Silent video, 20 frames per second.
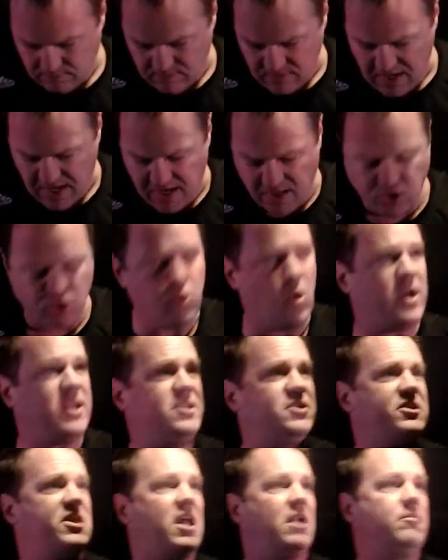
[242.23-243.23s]
20
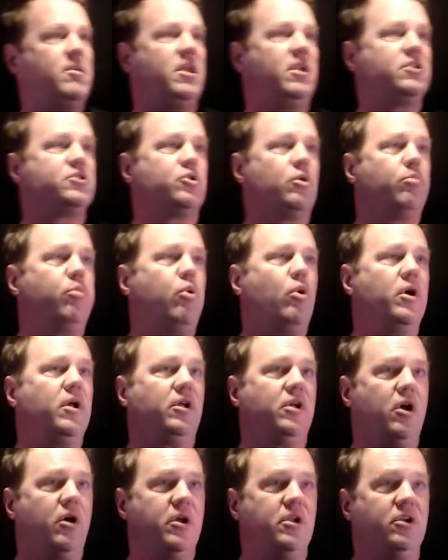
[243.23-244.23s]
centimeters, or point. I'll go
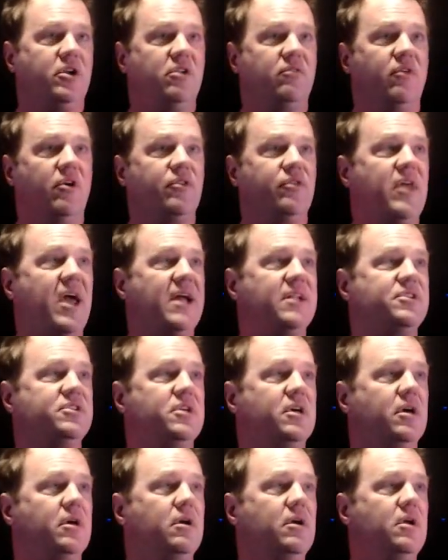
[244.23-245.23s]
ahead and convert that to
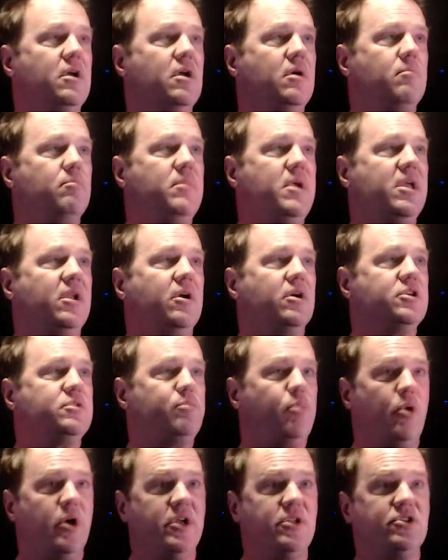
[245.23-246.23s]
meters,
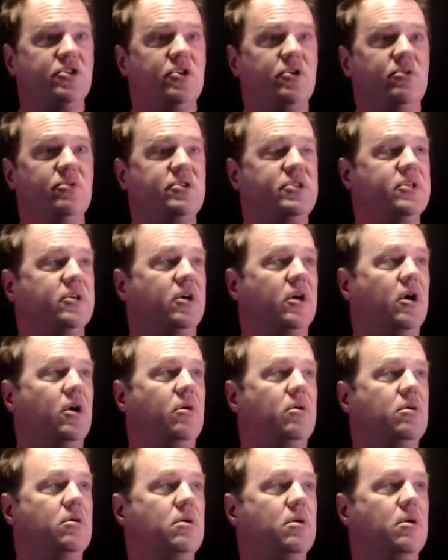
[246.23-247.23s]
0.20
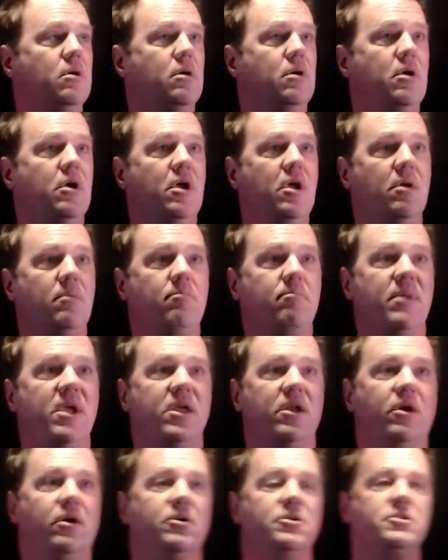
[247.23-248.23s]

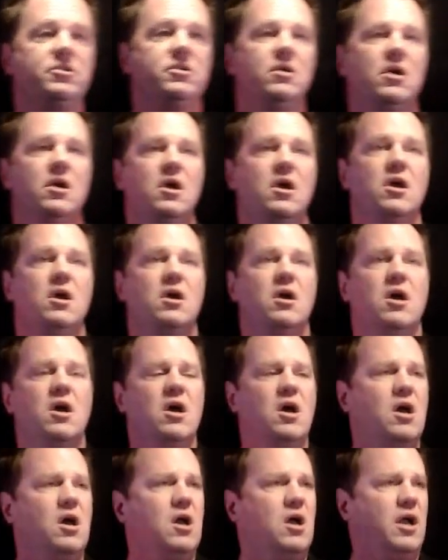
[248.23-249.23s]
meters.
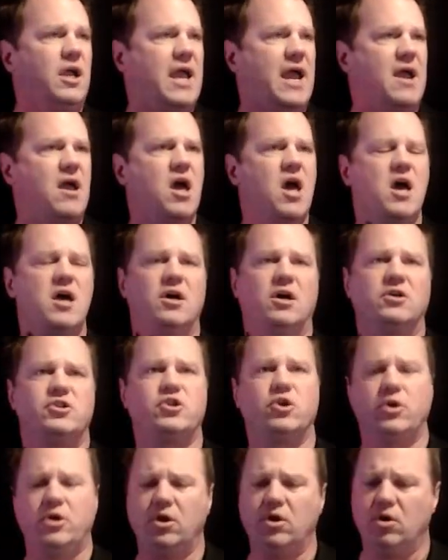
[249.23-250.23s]
Okay, a
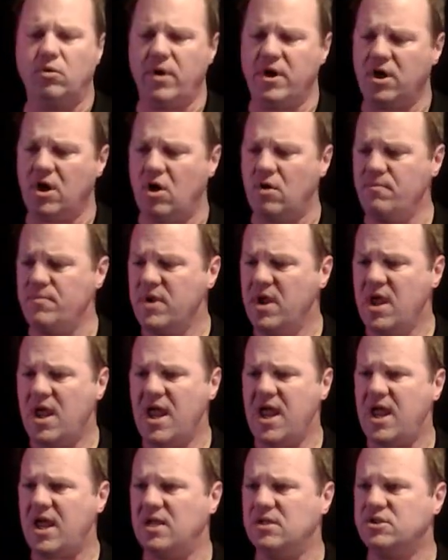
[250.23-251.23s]
circular window,
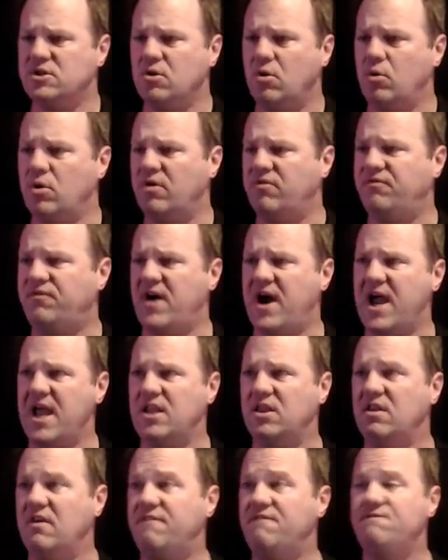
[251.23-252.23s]
and so I want to find
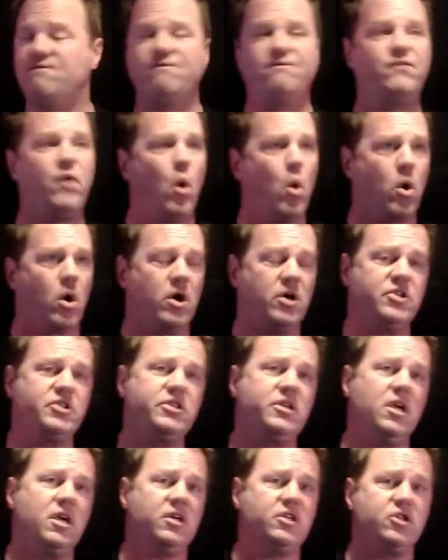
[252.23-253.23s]
the force
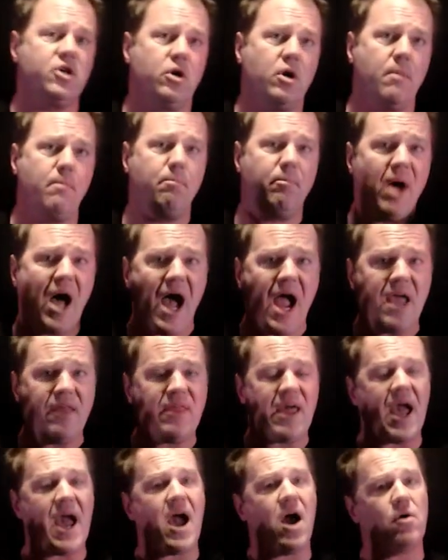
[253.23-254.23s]
exerted by the
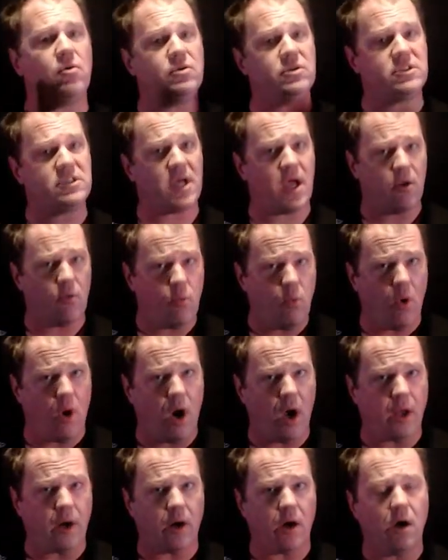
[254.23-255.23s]
outside
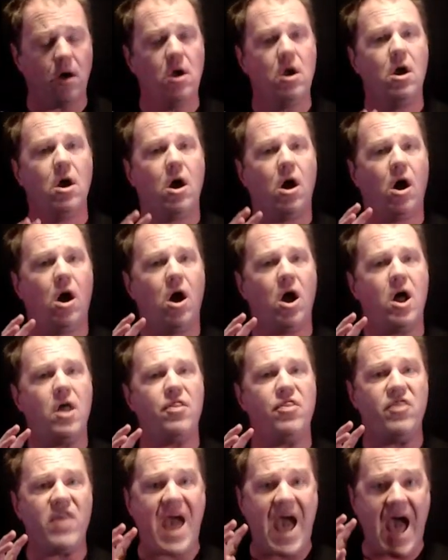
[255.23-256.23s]
water on
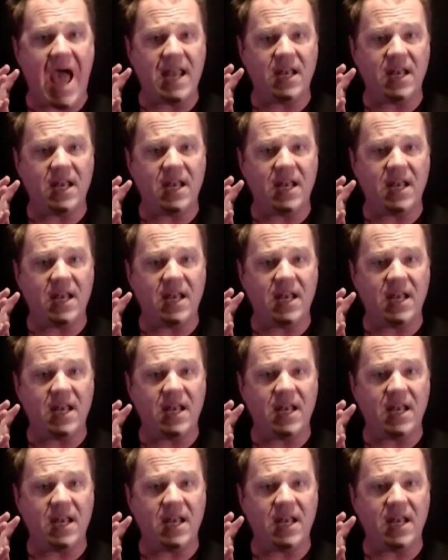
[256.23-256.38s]
that